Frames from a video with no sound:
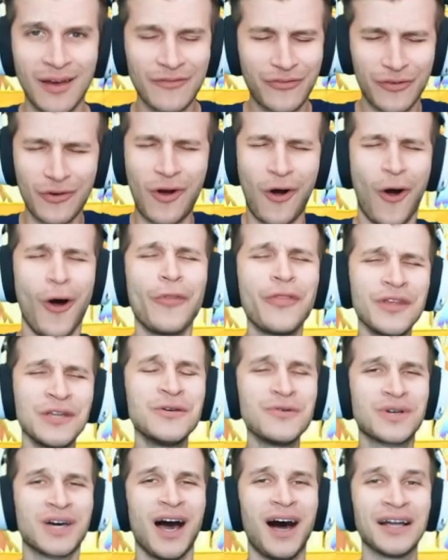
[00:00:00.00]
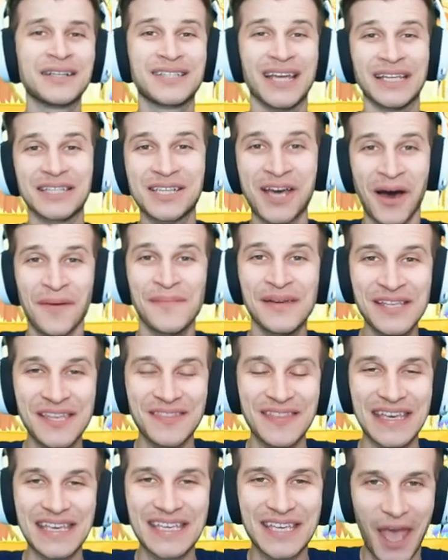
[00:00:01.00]
for all the new content coming to
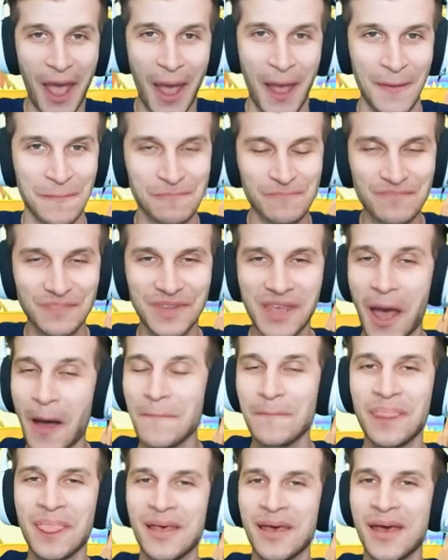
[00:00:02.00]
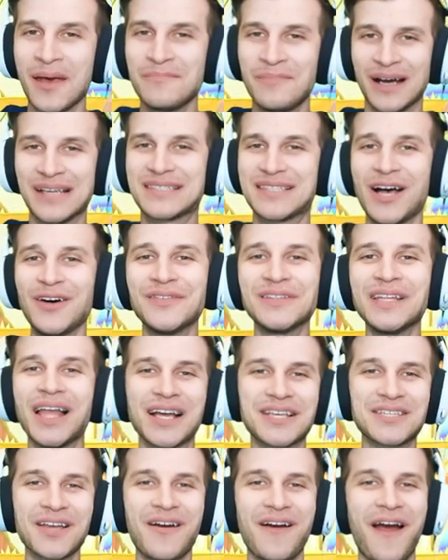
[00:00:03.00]
the game? Yep, myself and
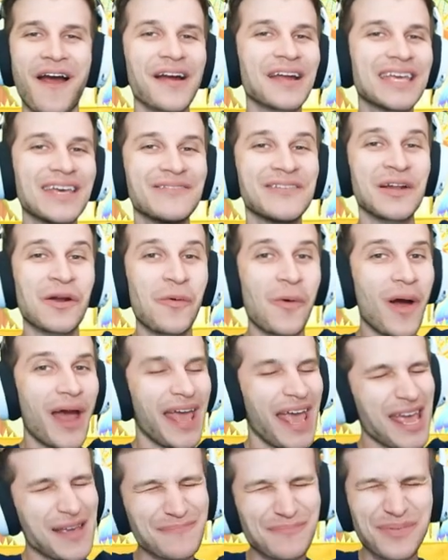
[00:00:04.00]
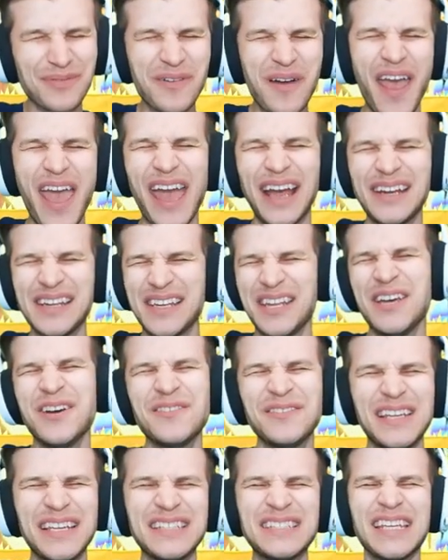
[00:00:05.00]
Lexar are giving away a brand new
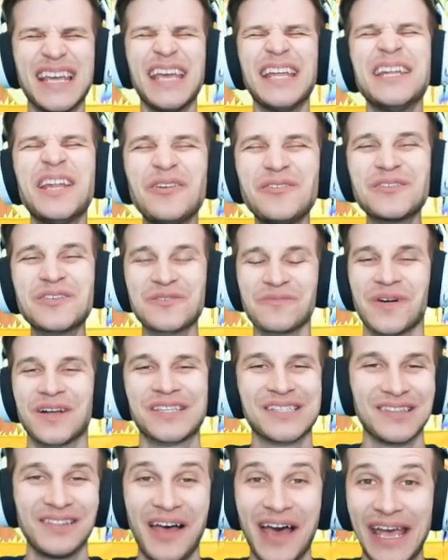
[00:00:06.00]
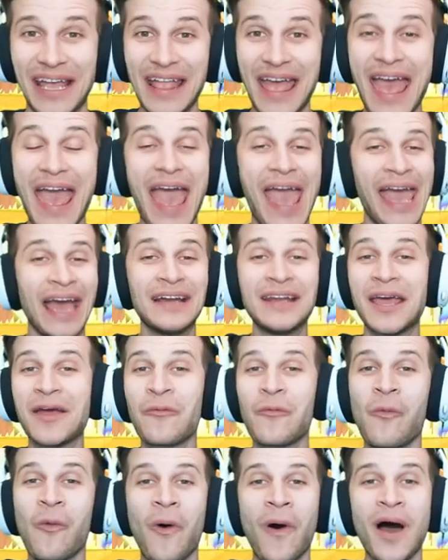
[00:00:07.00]
Nintendo Switch Lite and a
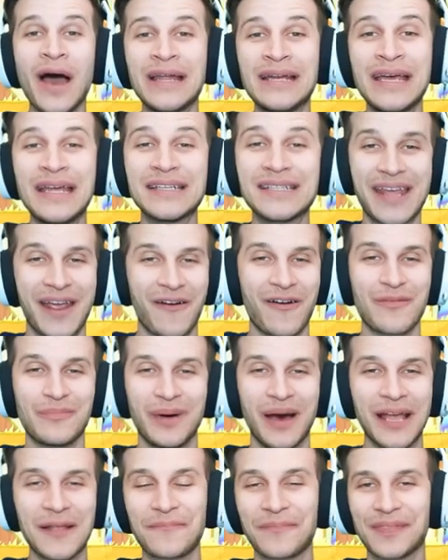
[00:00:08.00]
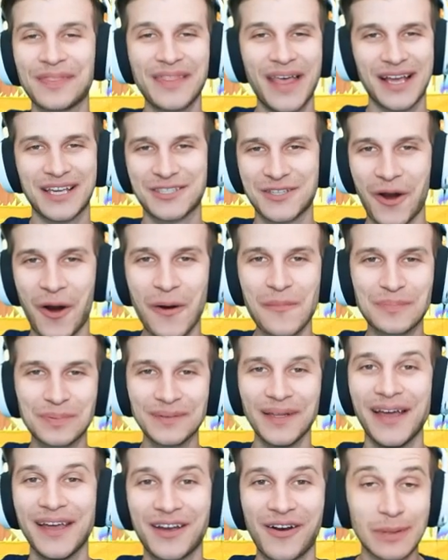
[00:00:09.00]
one terabyte Lexar
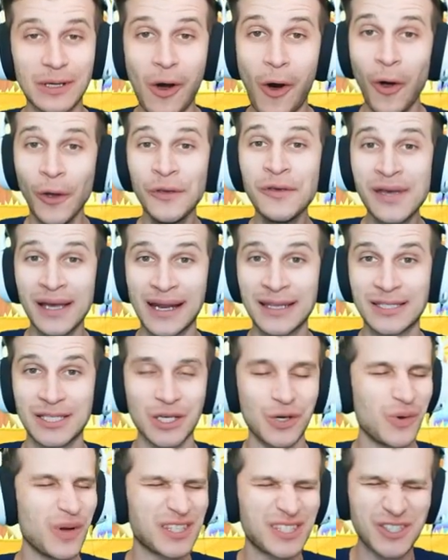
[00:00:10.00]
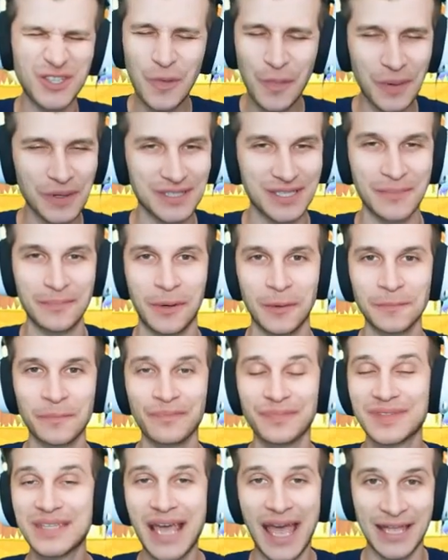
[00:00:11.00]
play card. All you gotta do, it's super simple
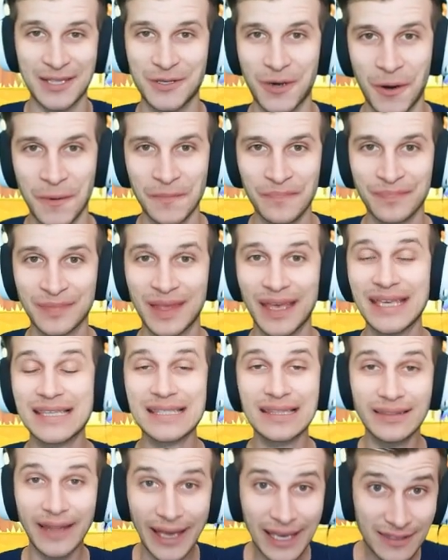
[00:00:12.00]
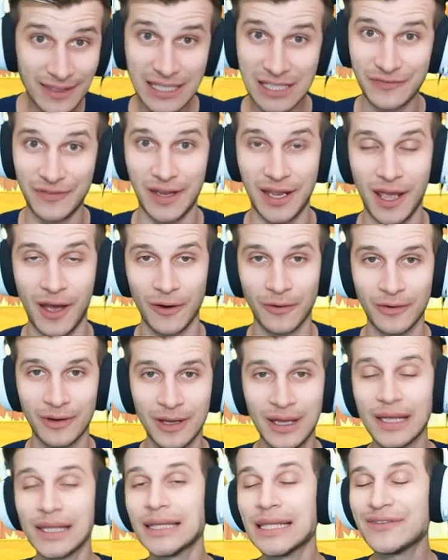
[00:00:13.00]
to enter, is like this video,
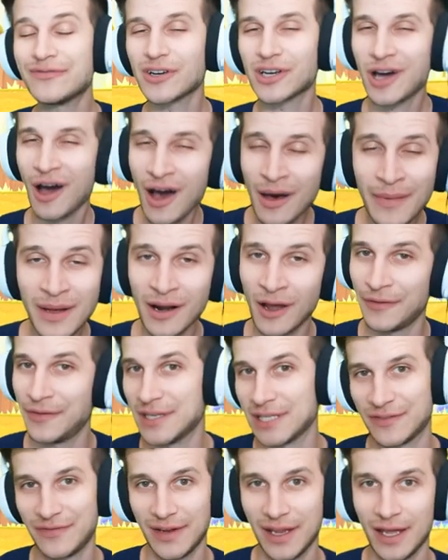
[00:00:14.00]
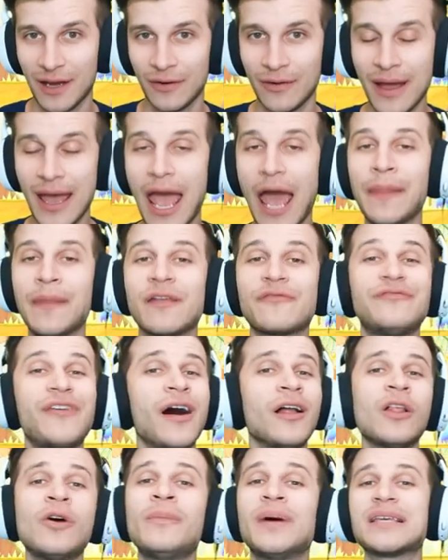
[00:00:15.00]
leave a comment on this video, and then
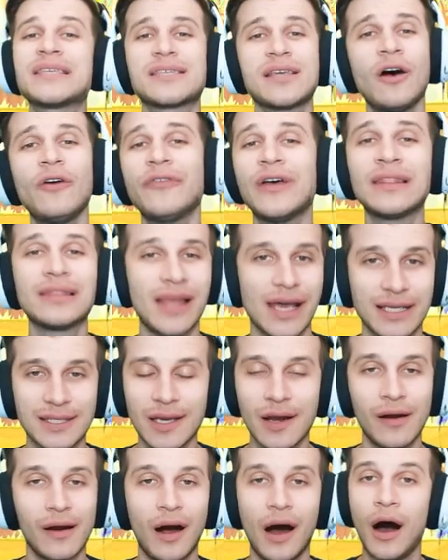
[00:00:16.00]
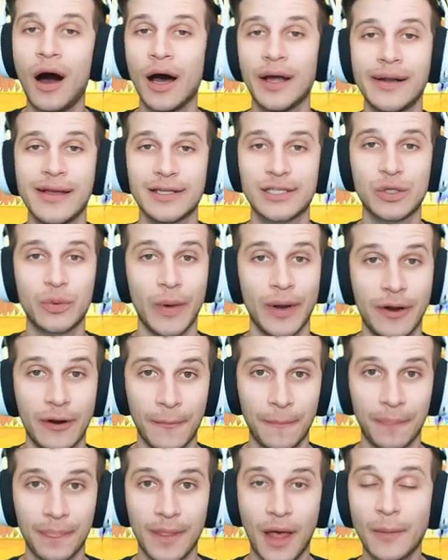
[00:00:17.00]
follow myself and Lexar on Twitter.
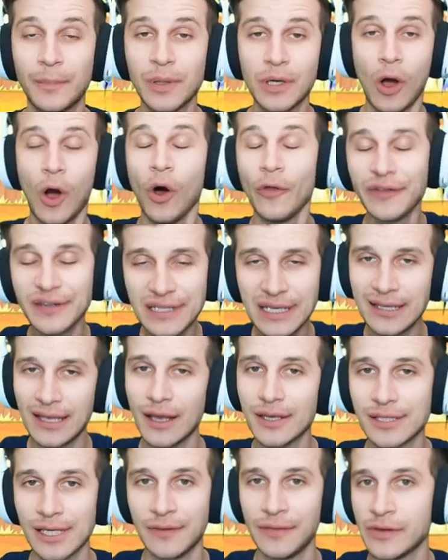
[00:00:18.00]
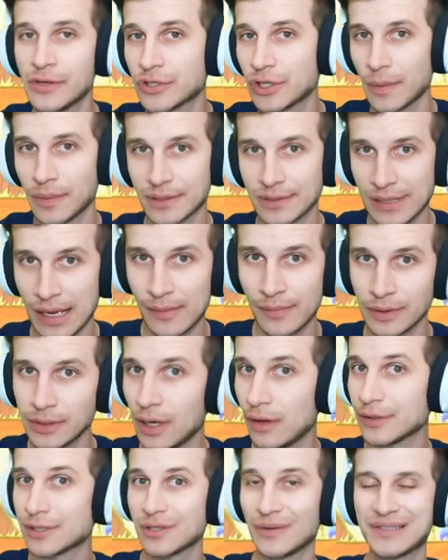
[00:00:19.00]
I'll put all the details in the description down
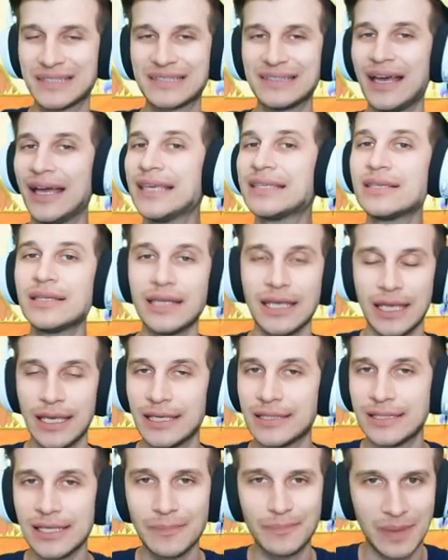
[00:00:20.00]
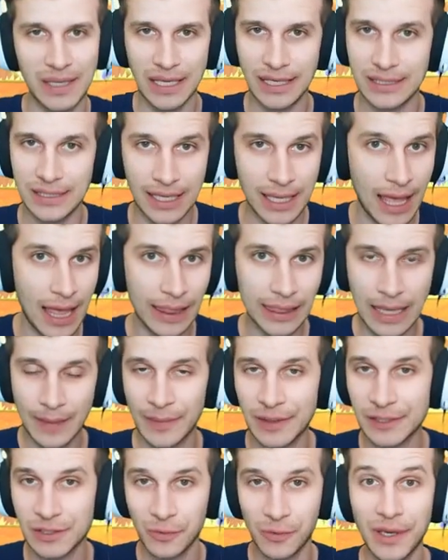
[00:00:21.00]
below so it's nice and easy peasy
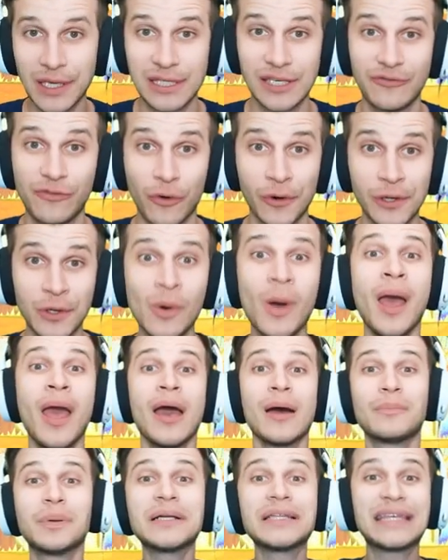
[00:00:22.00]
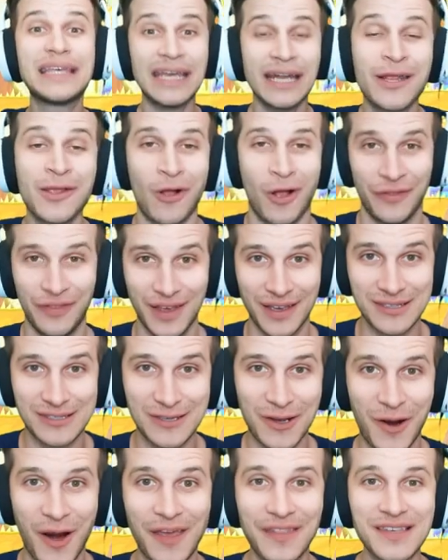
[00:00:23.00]
lemon squeezy for you, but get in on this.
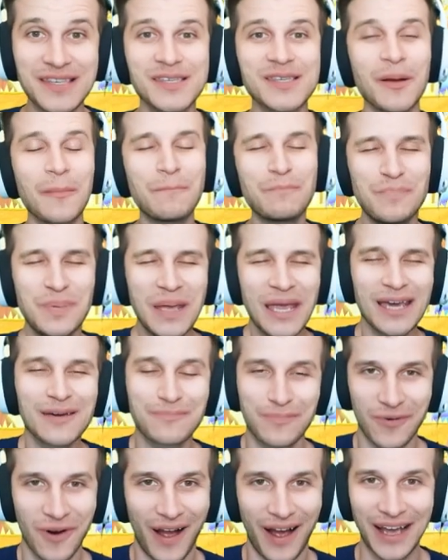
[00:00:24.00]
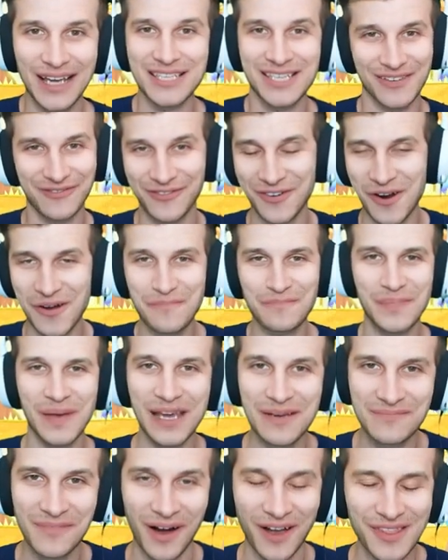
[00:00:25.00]
All right, this is a big prize for a
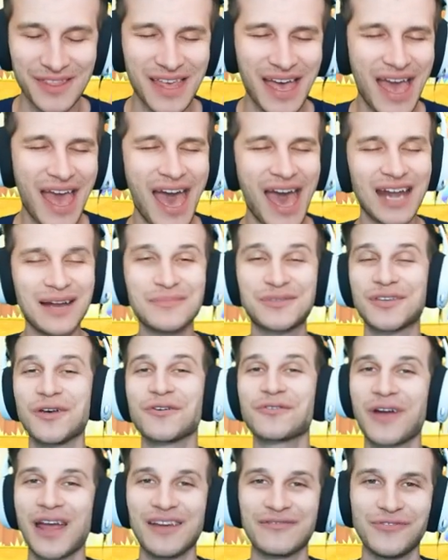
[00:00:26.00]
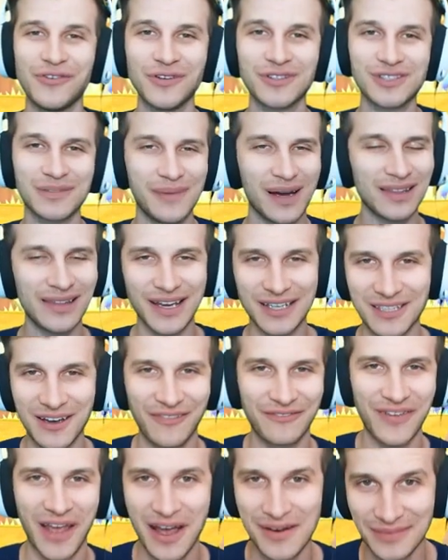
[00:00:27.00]
big month, and I'm so grateful to my
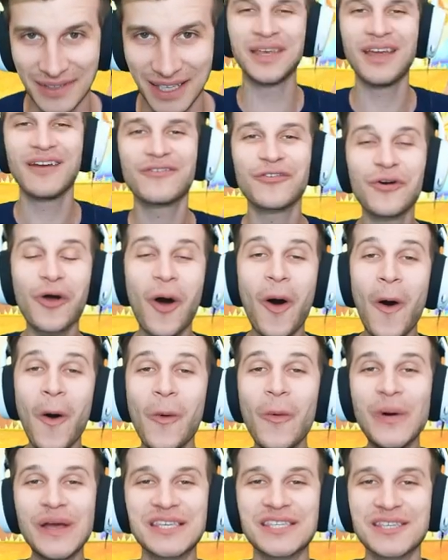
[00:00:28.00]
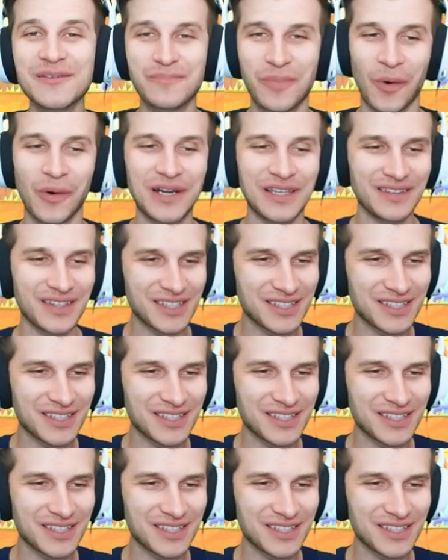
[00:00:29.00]
Lexar family for always supporting the